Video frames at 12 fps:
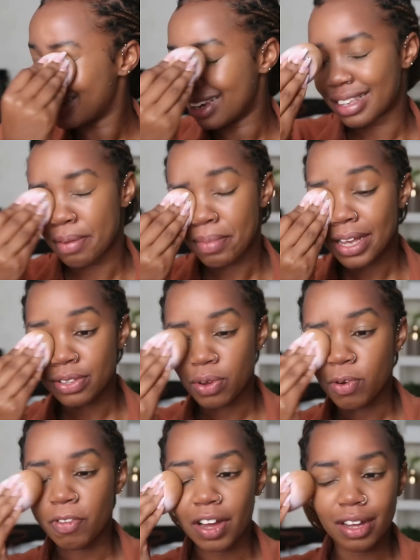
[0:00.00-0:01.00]
December is
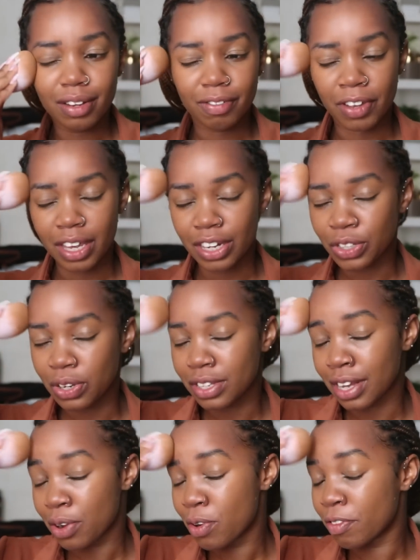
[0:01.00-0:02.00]
over,
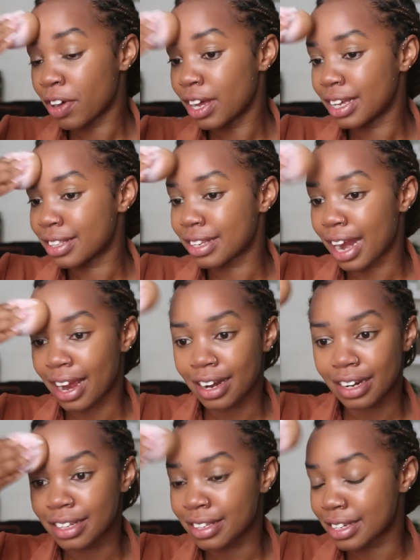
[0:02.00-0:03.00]
vacations are over, it's
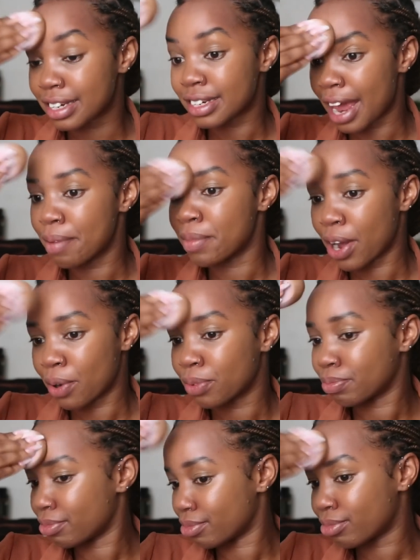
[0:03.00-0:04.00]
like, it's time
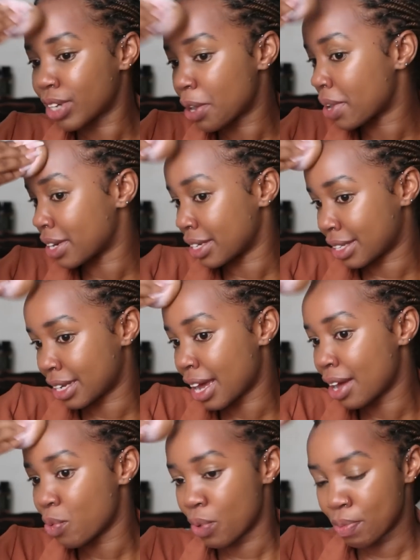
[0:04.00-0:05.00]
now, January is
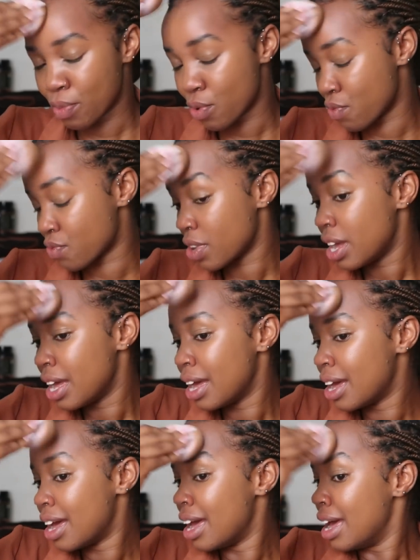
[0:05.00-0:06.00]
here, we move.
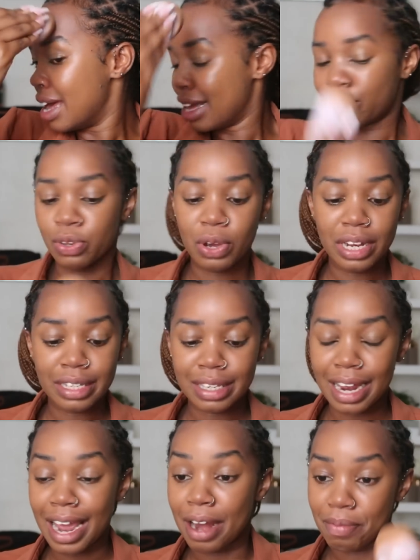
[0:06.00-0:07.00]
So it's
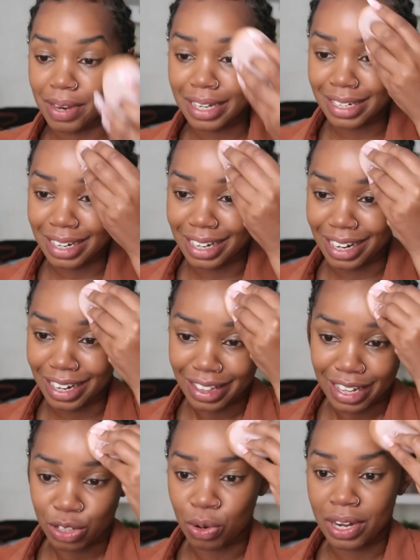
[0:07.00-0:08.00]
taken me till
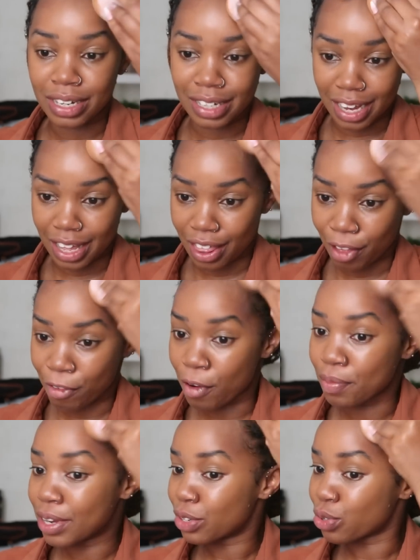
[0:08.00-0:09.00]
the 20th
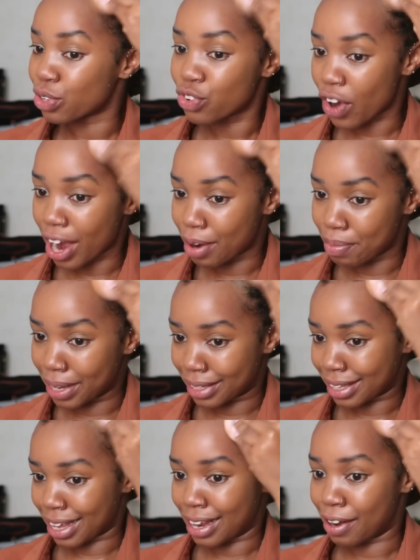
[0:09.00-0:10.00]
for me to drag
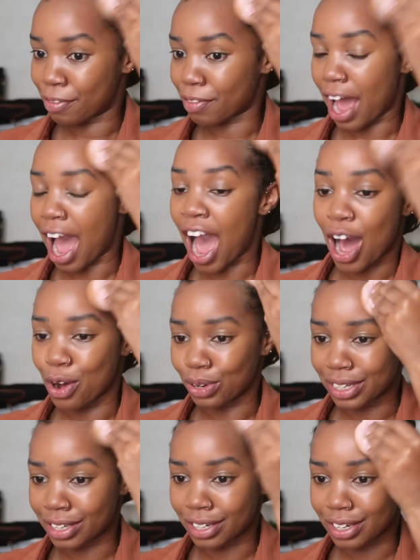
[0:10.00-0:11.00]
myself
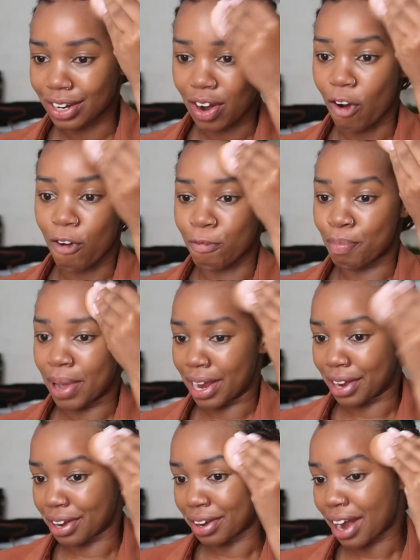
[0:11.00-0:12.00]
out of
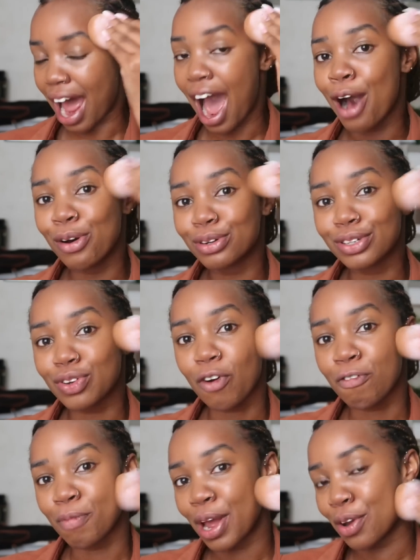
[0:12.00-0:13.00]
bed, out
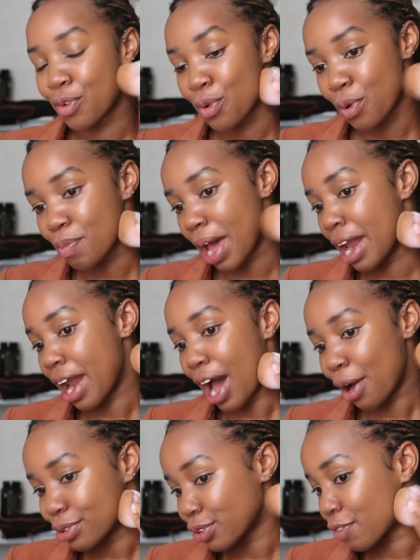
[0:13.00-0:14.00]
of my room, and
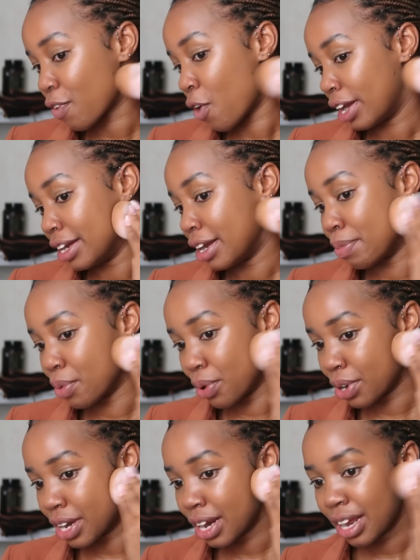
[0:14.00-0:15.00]
out of holiday
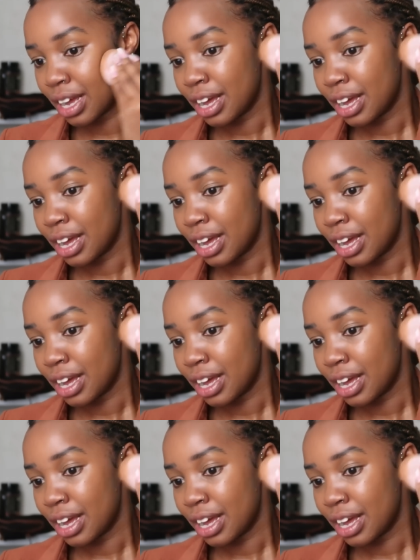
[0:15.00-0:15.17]
mode